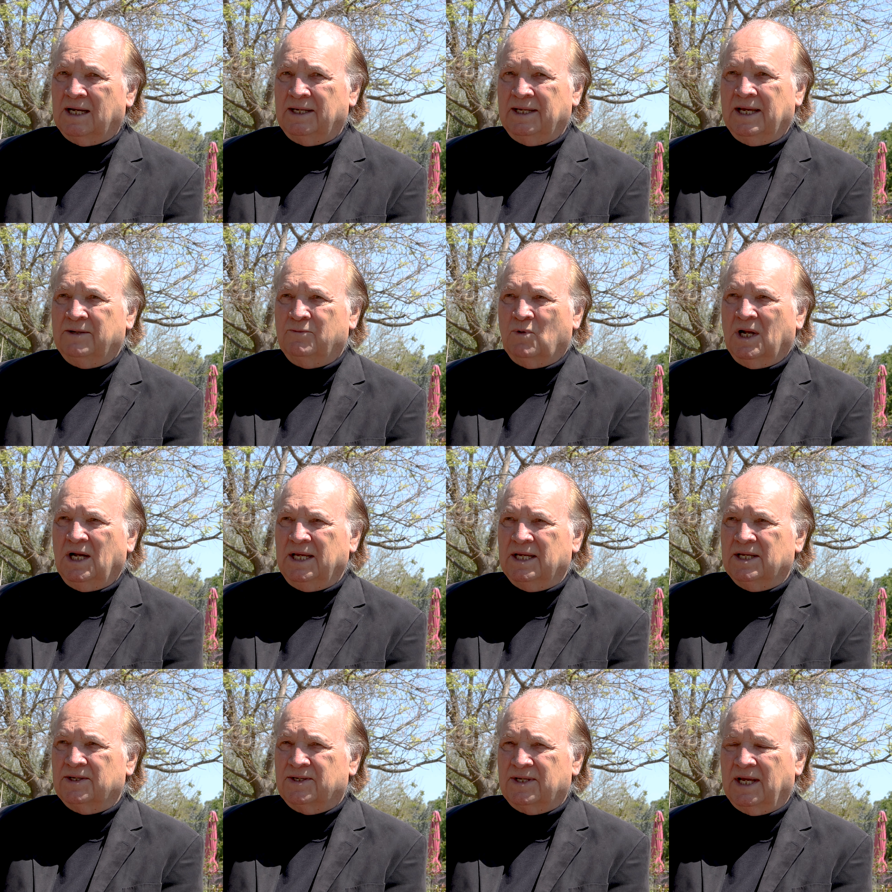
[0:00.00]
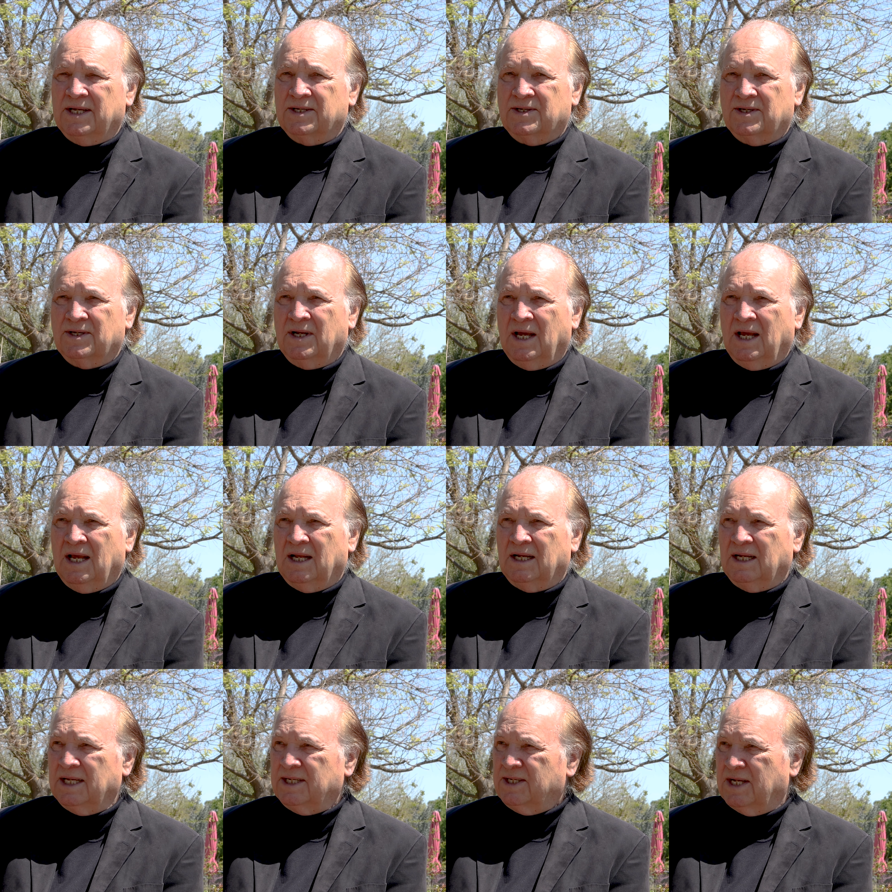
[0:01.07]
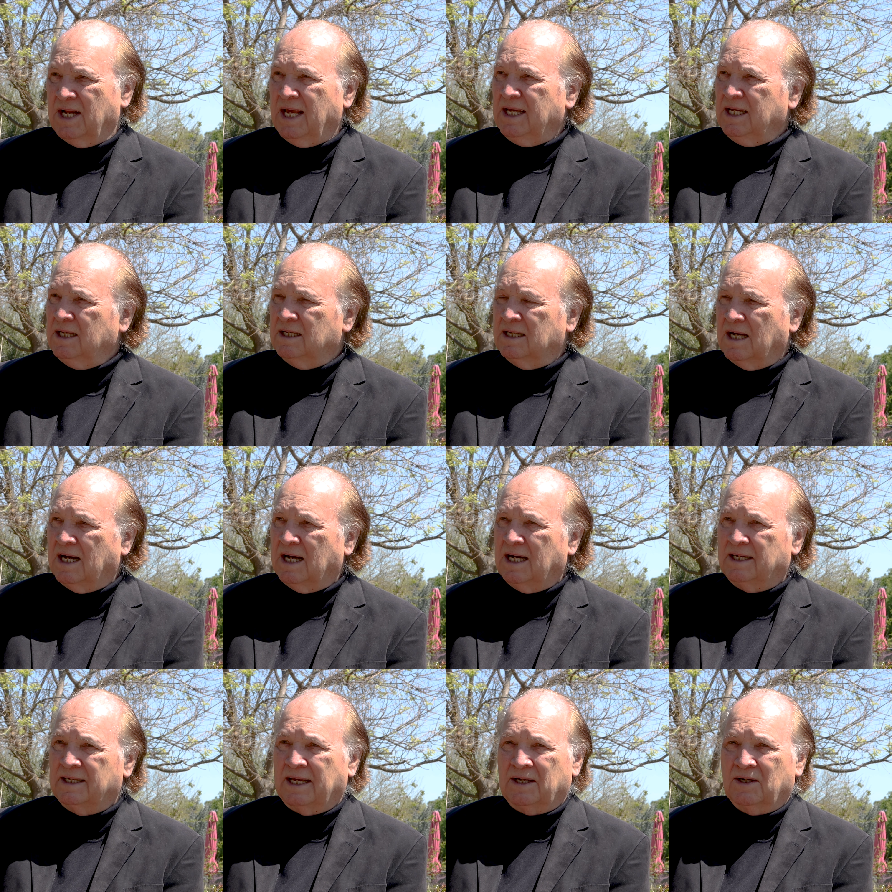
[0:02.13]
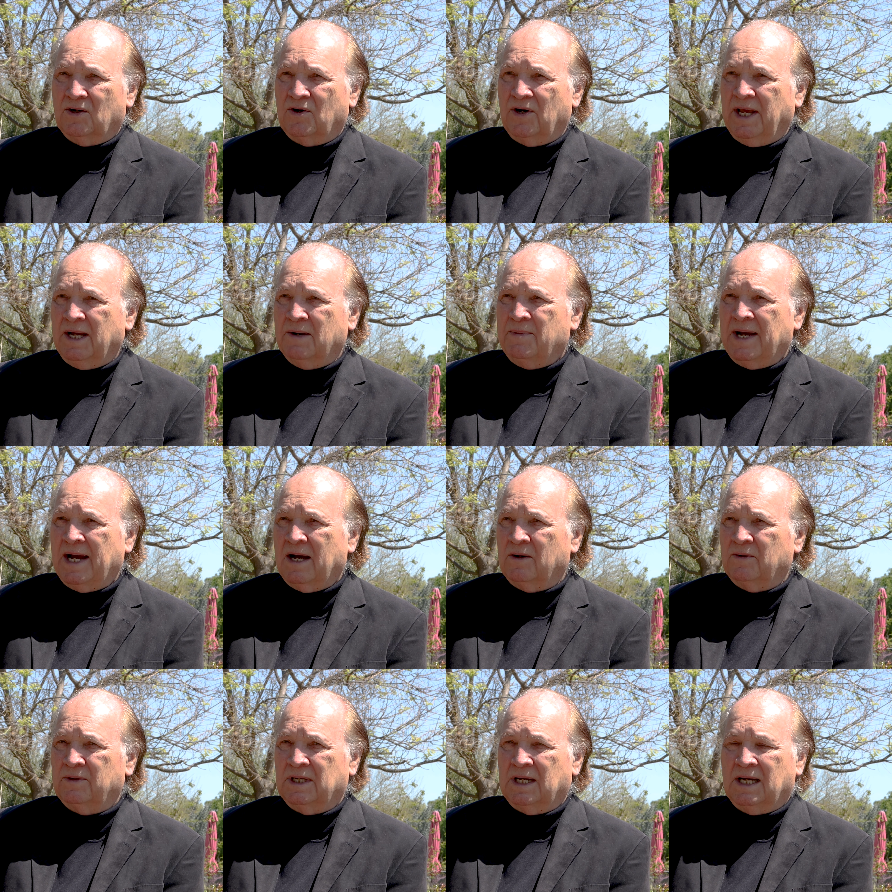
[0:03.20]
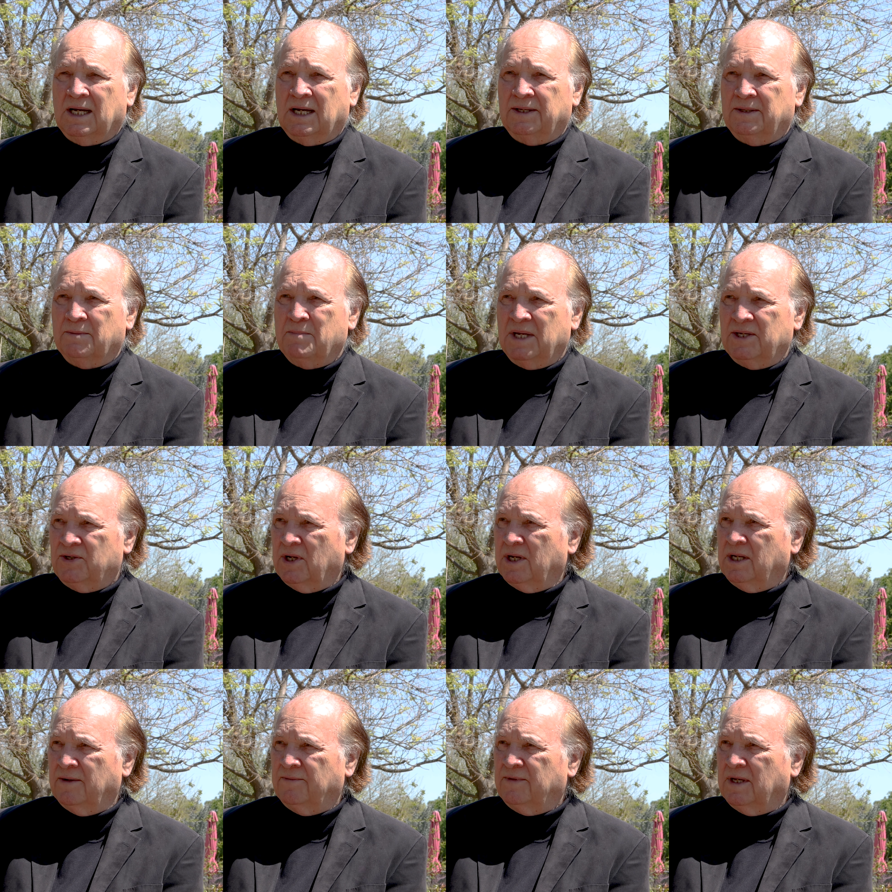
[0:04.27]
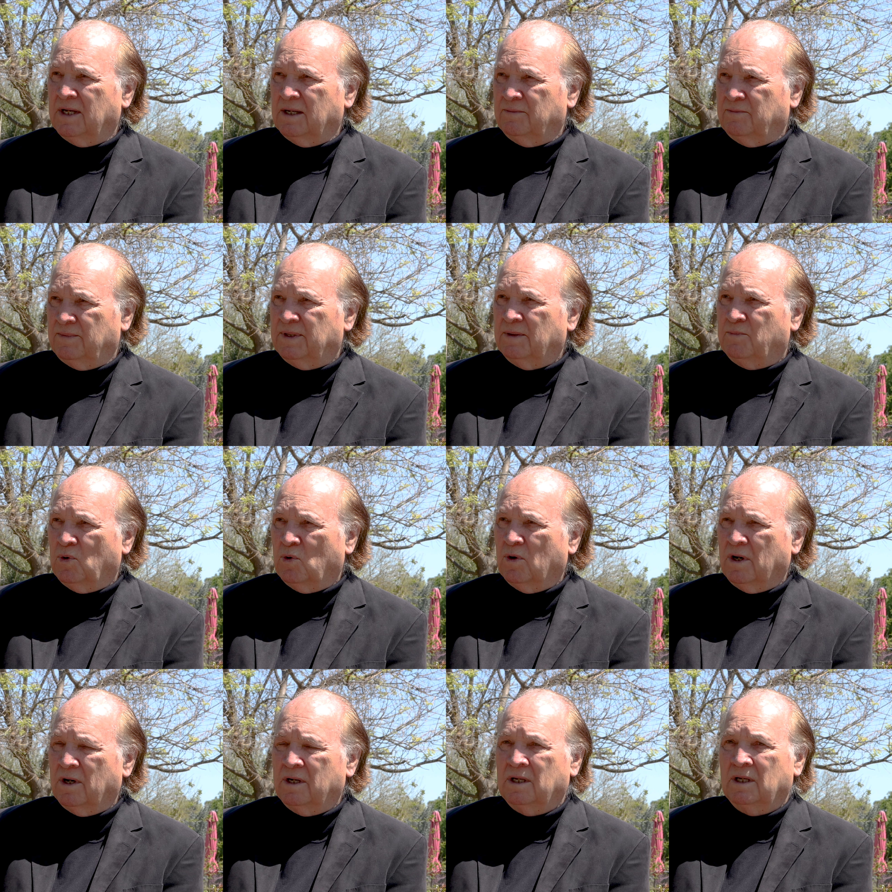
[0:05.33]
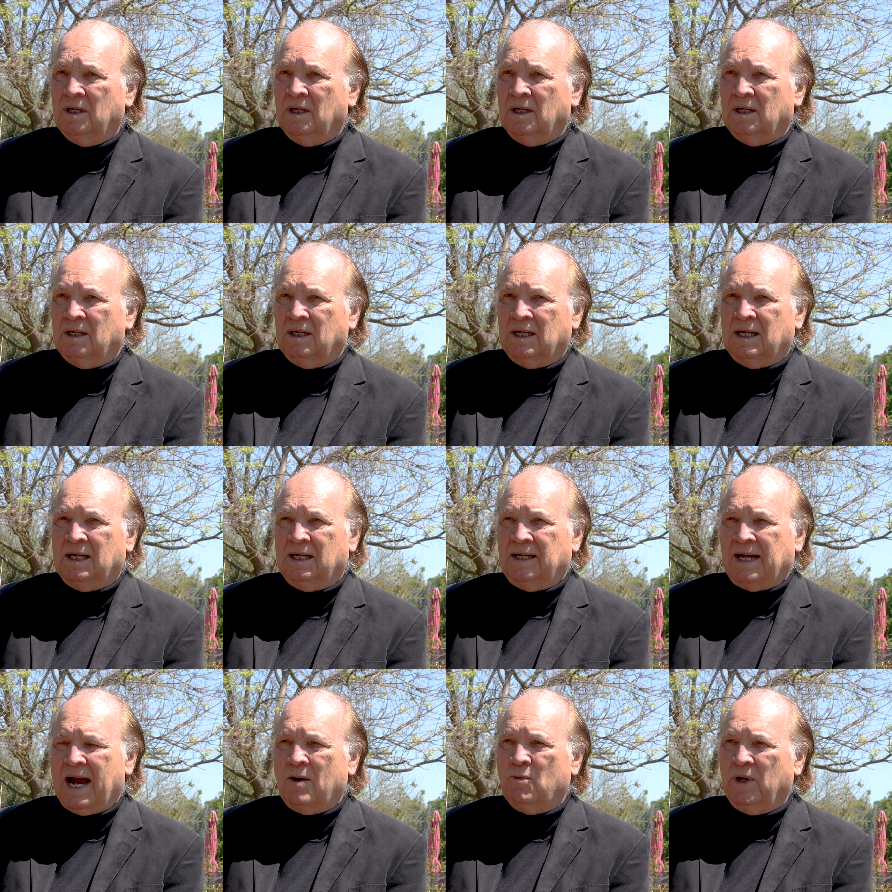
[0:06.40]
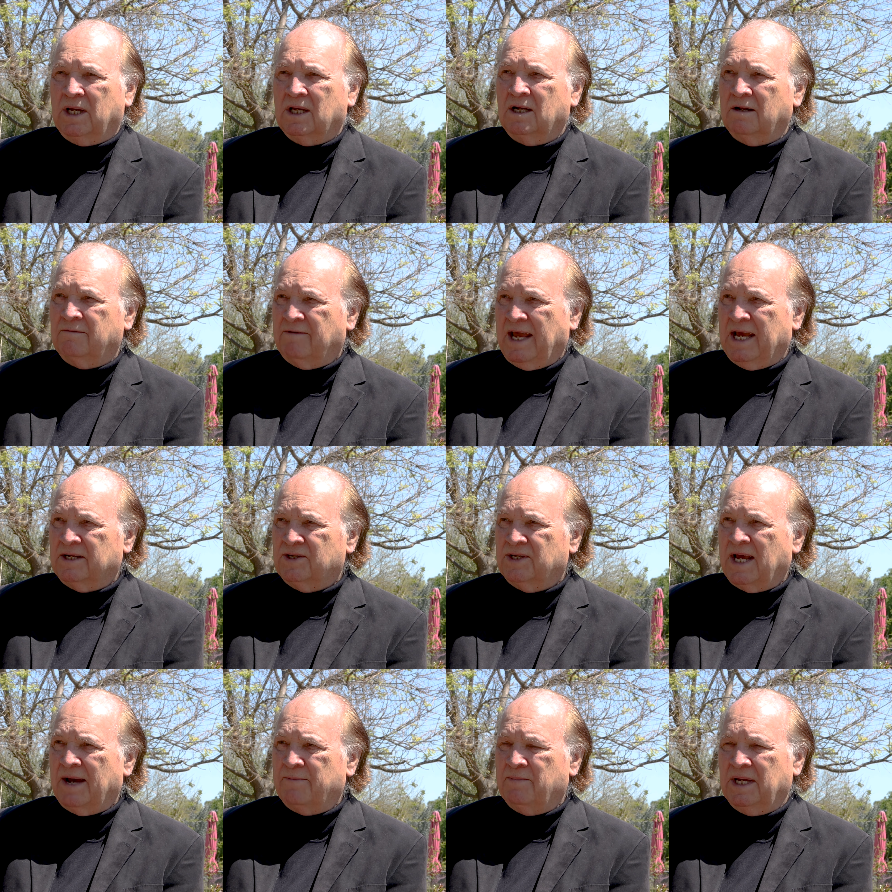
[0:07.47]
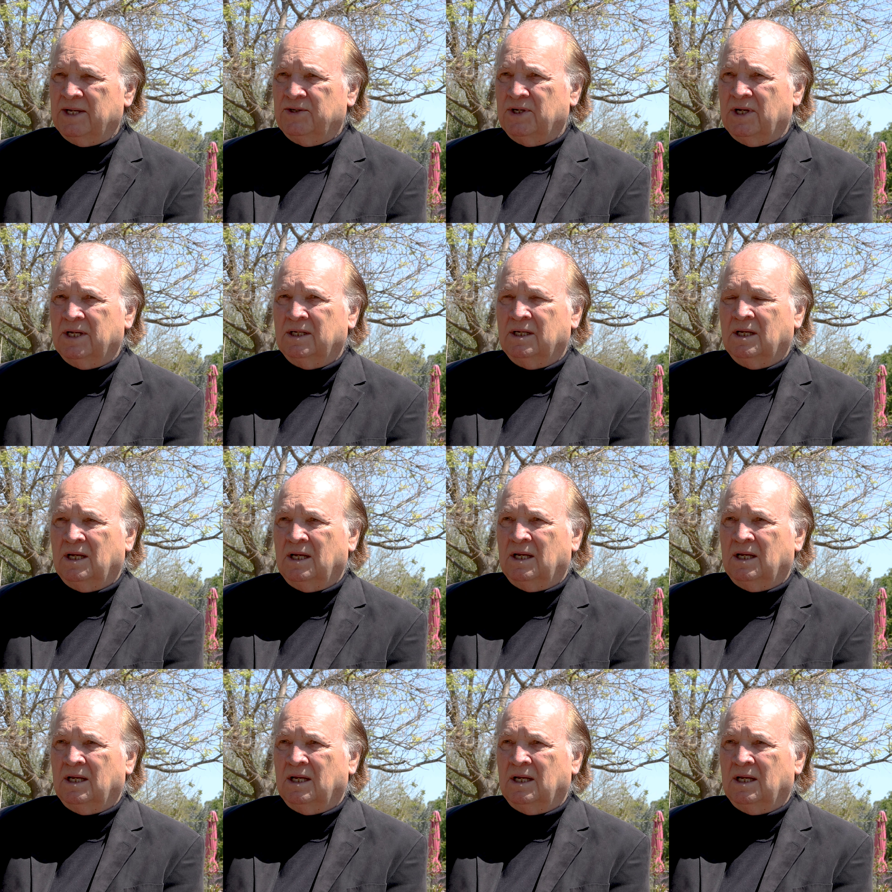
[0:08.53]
It really is listening and learning about the mission of the board, how we can advance that mission,